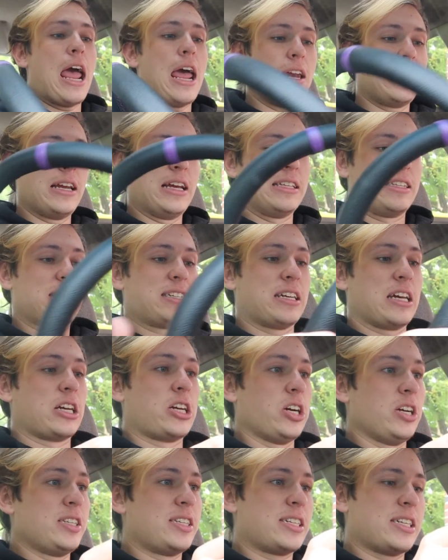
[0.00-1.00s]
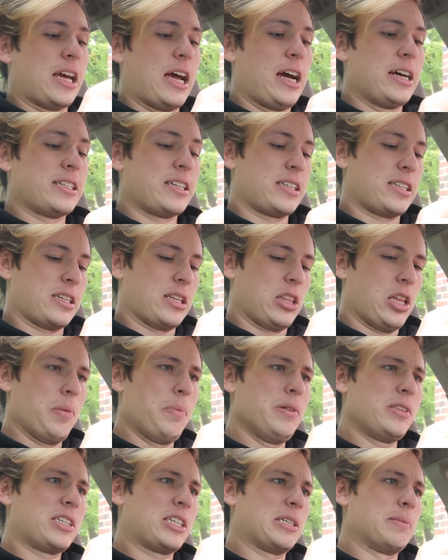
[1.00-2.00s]
And it's a good size. It's a little
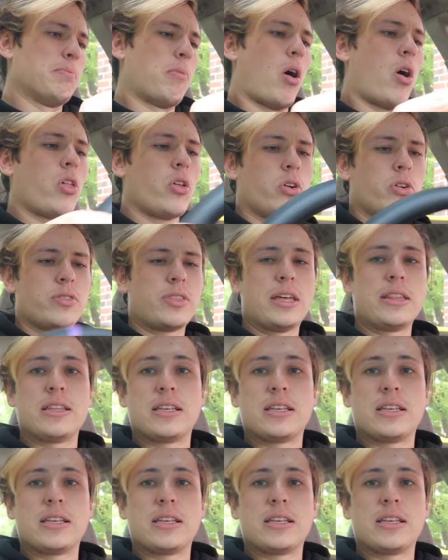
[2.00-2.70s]
bit smaller than